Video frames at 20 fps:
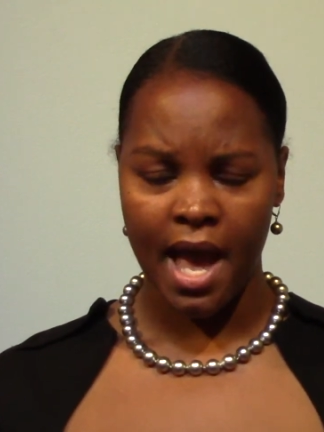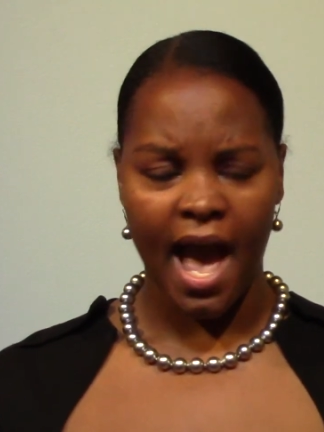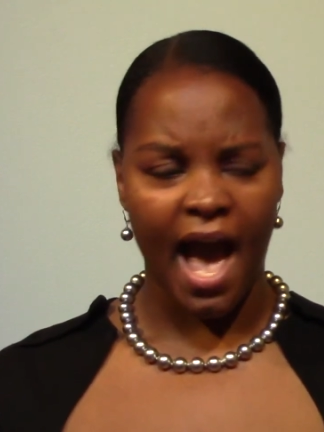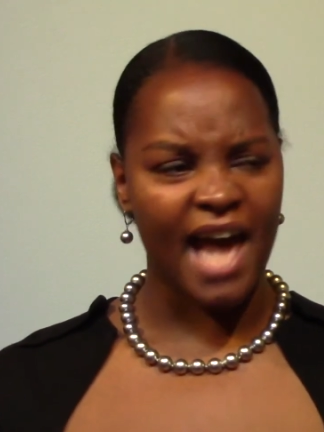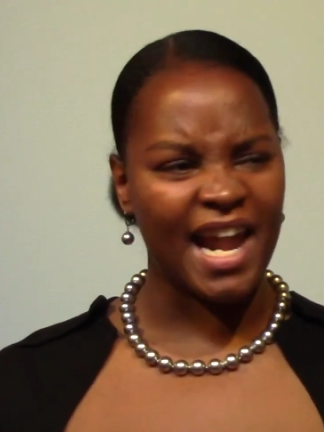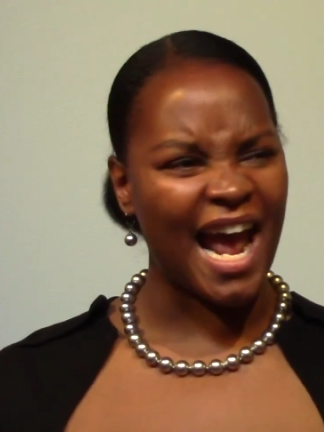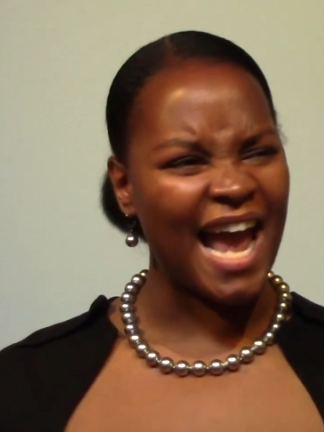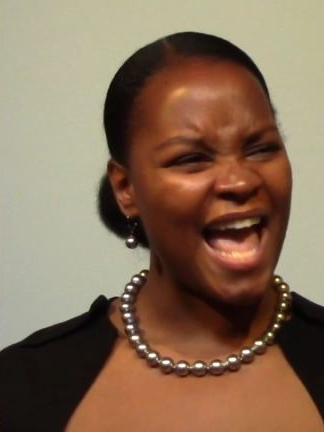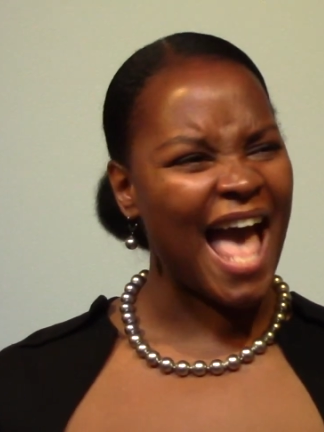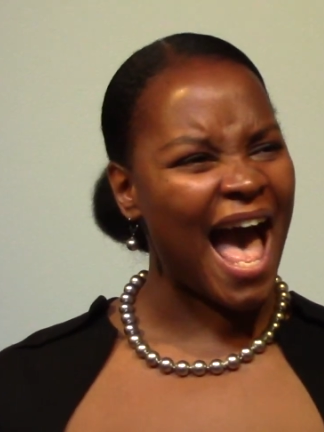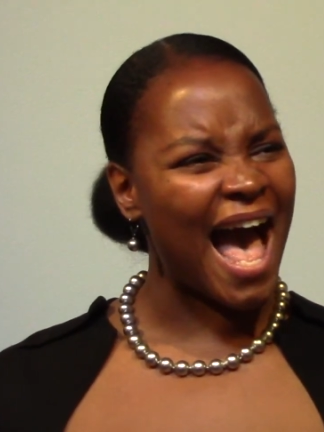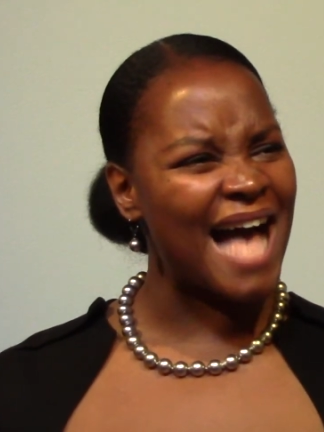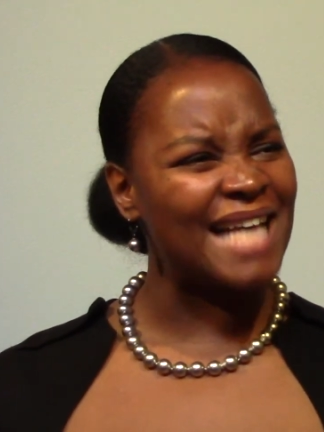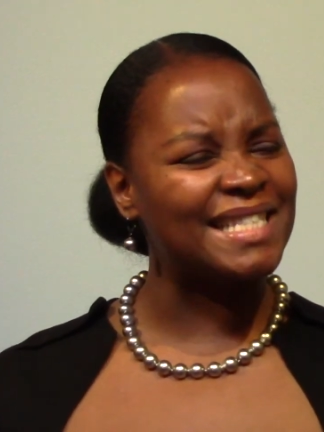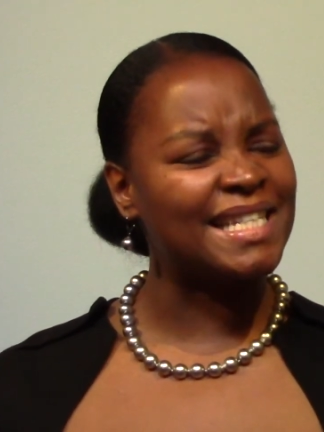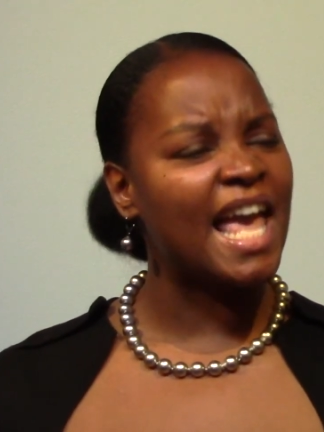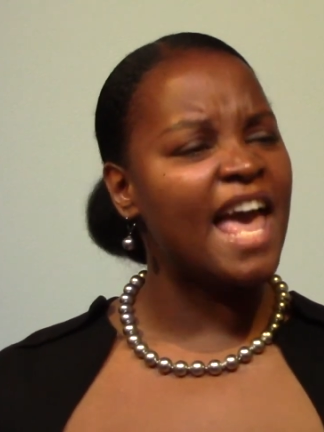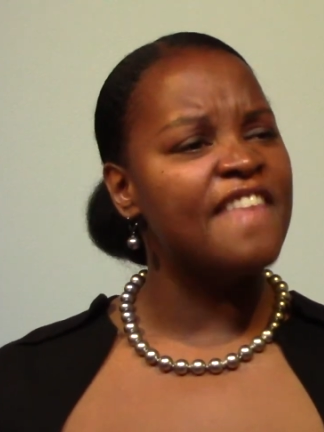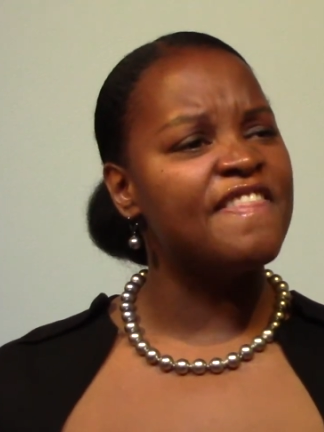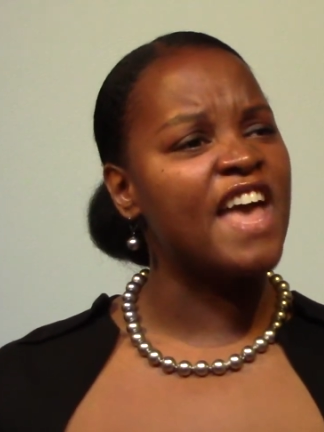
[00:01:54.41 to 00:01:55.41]
And I
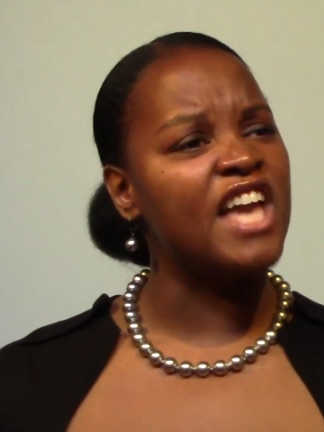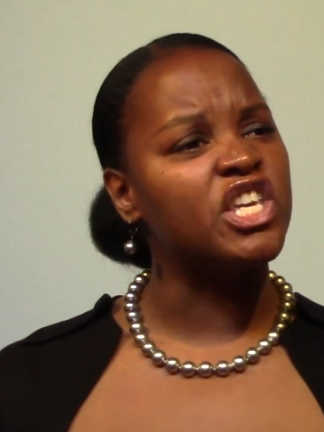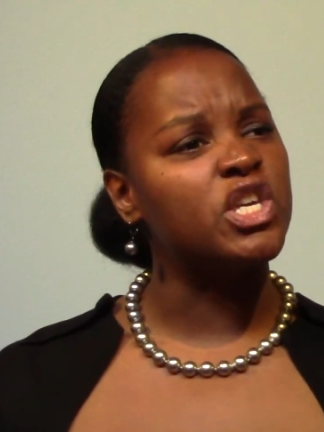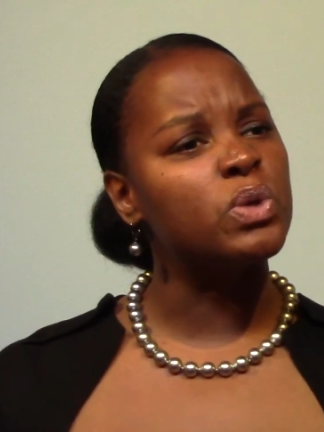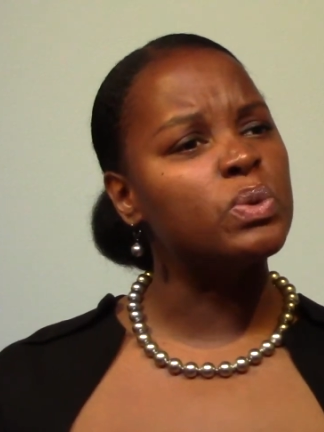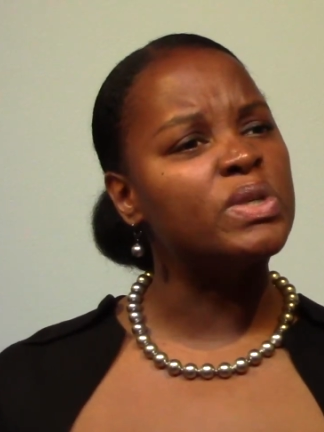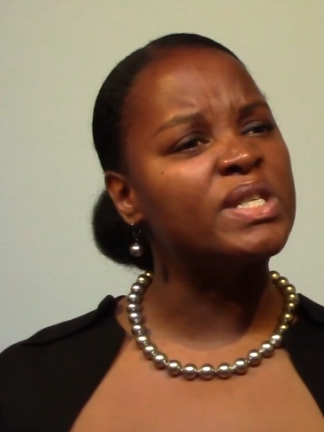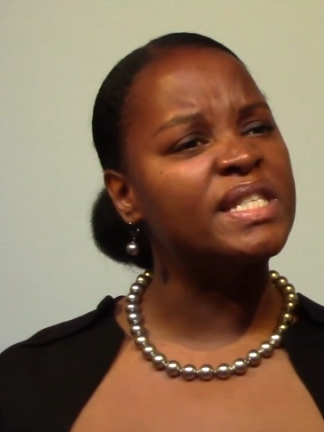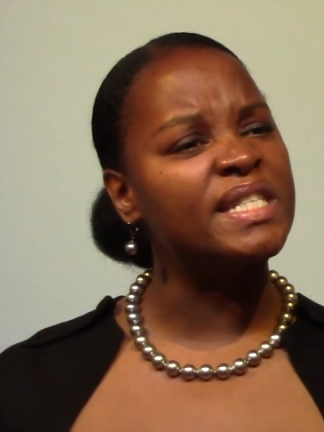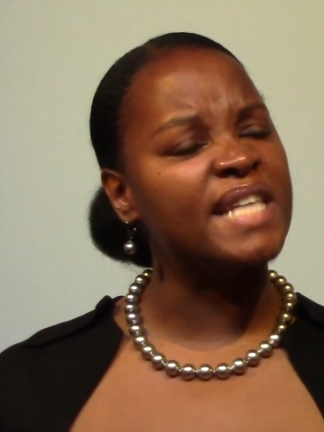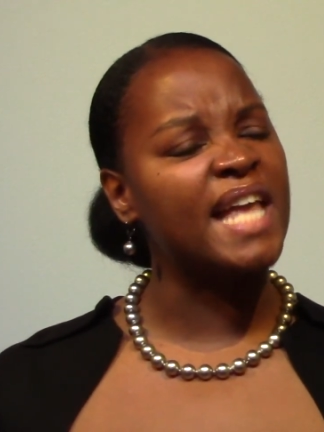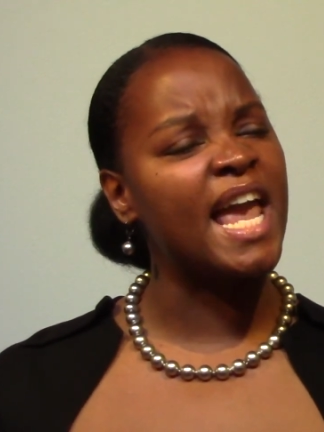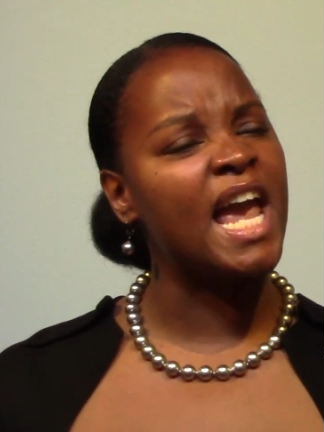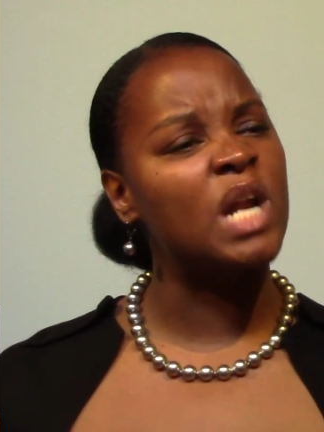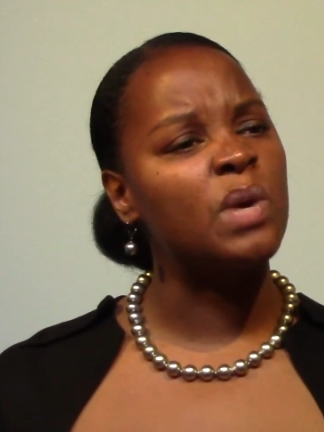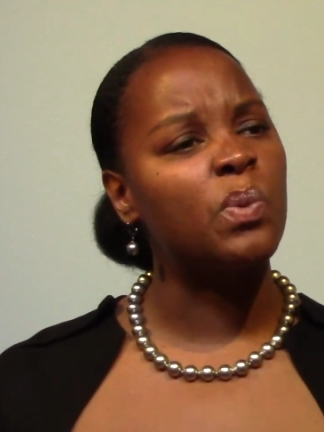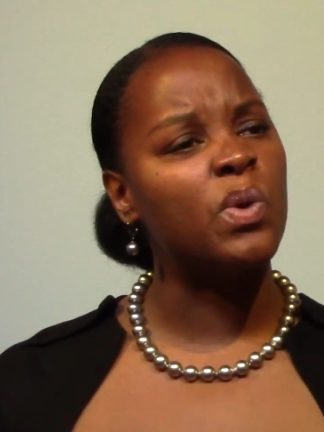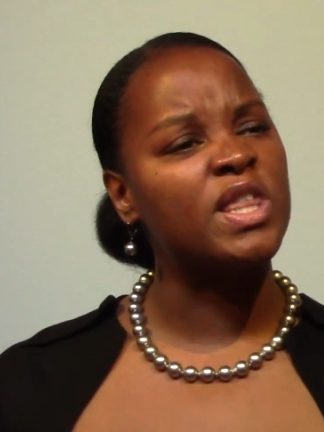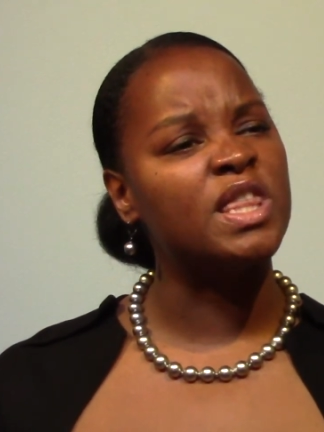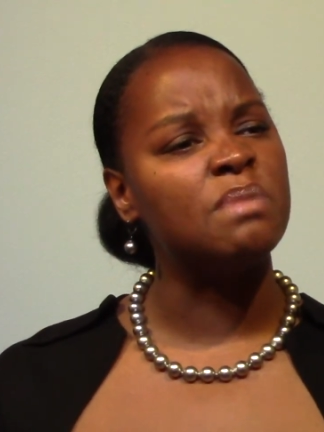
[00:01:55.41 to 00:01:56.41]
ask that you
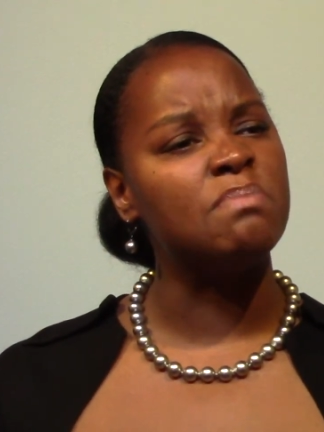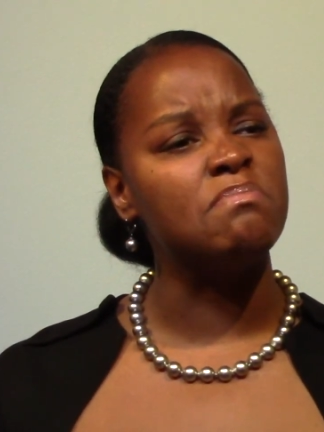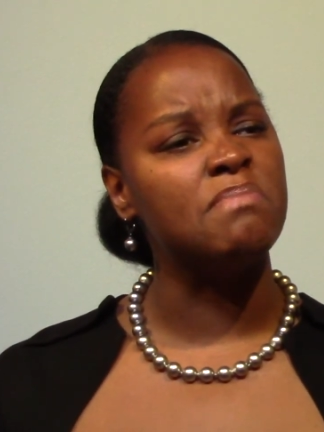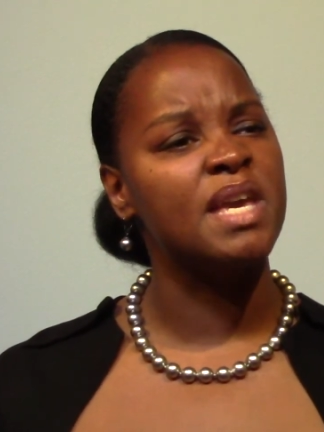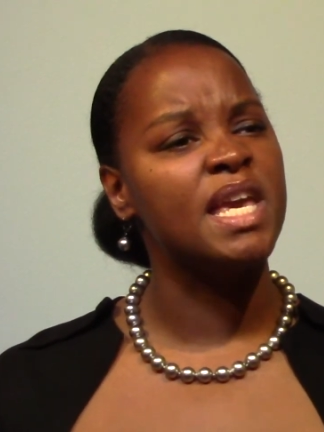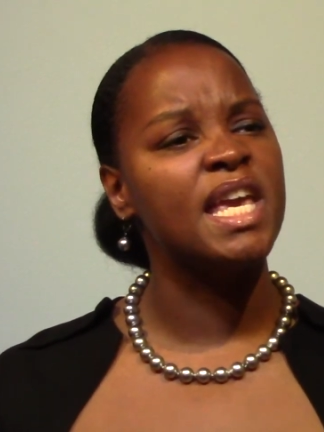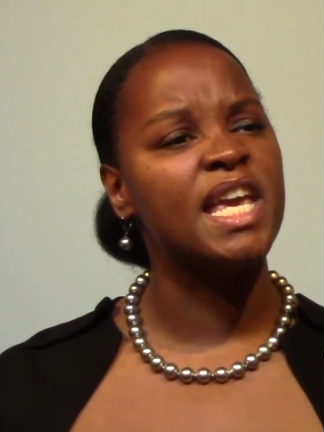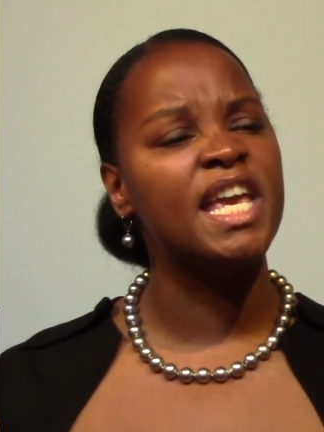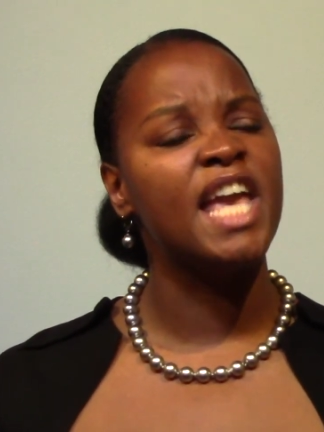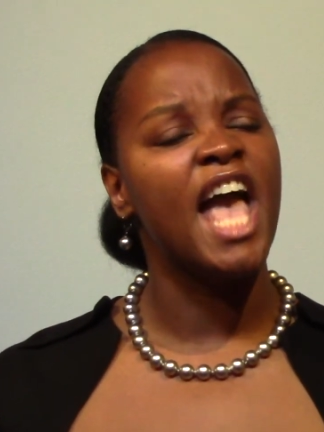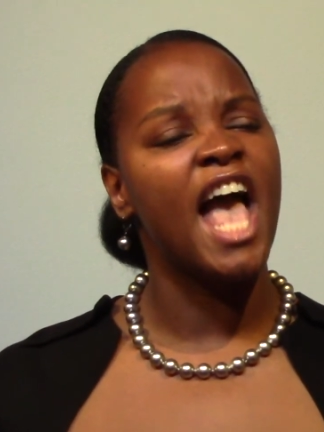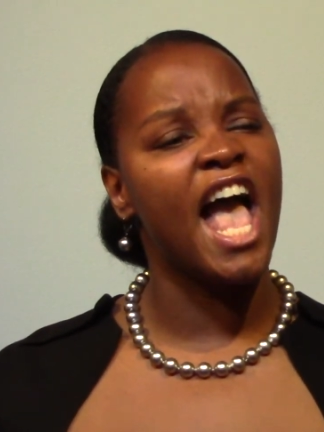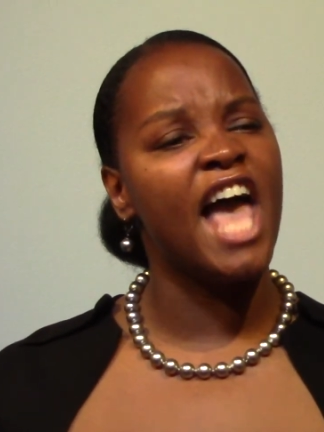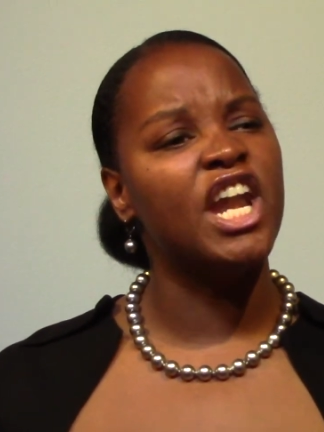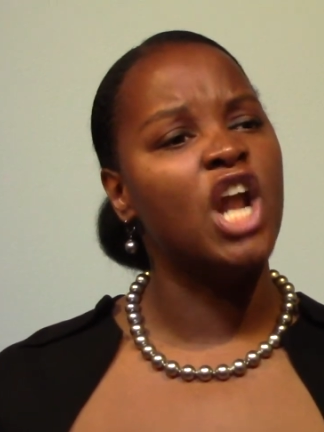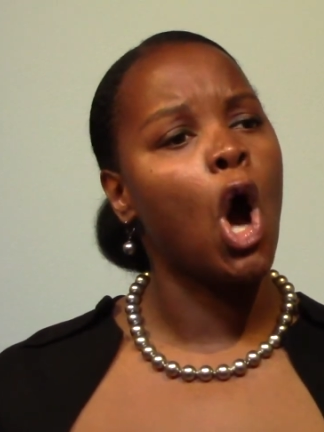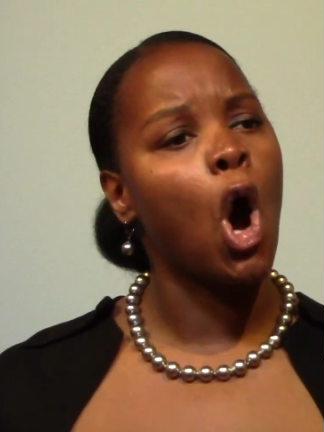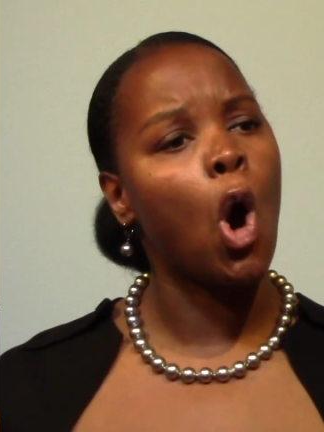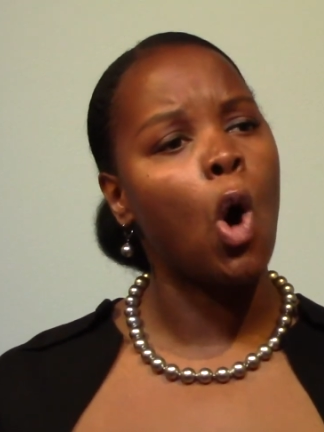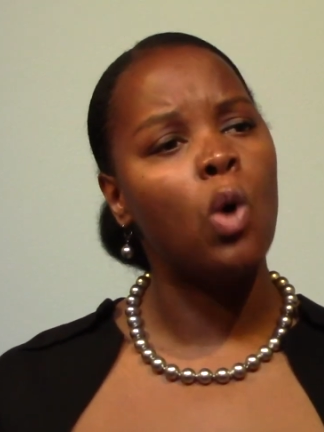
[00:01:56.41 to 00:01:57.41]
stand with me
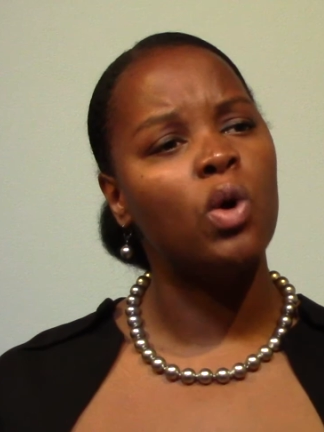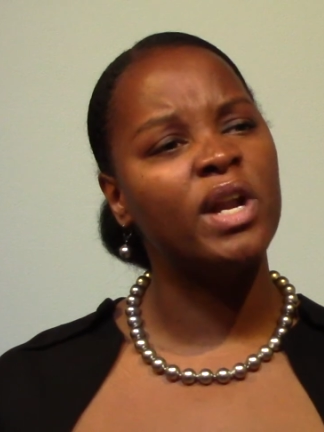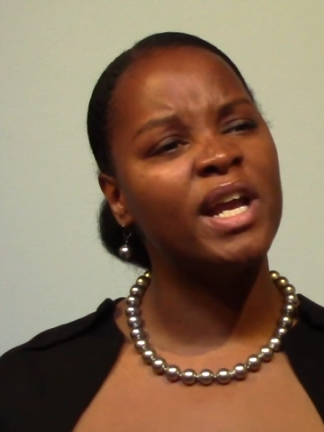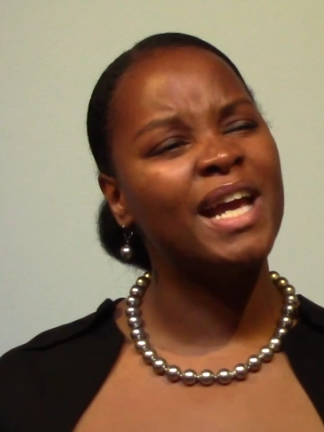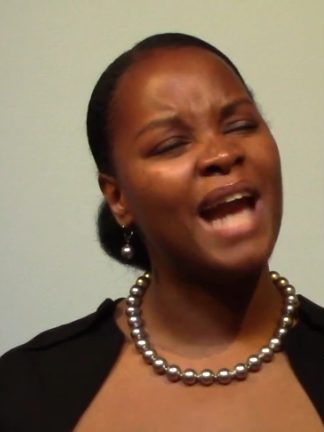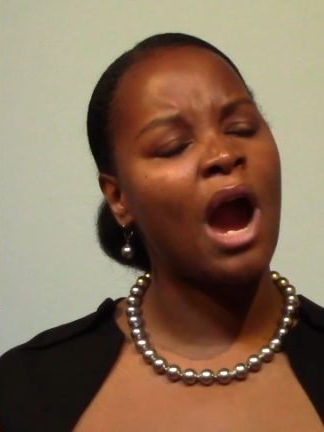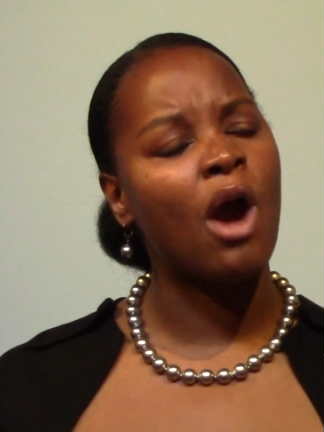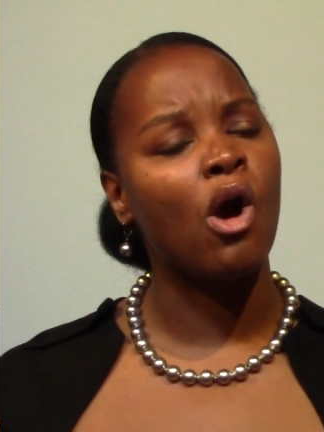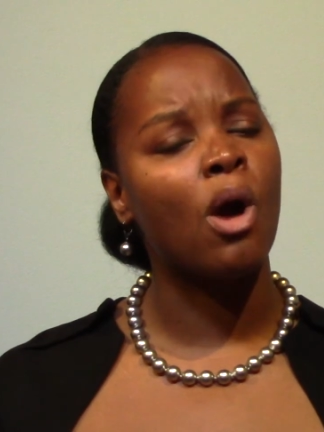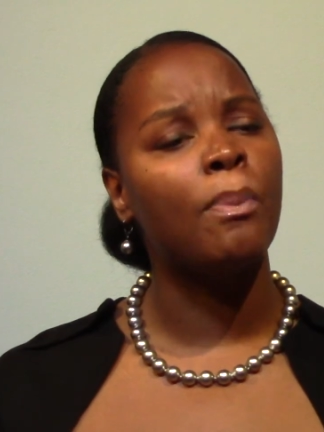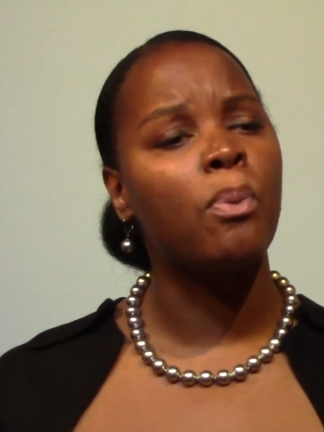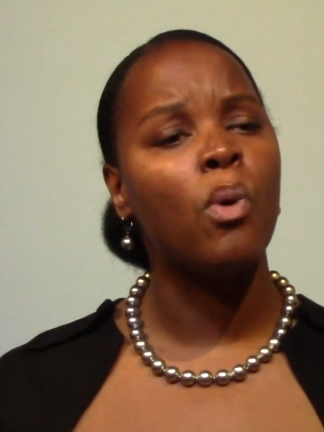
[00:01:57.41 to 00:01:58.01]
in holding our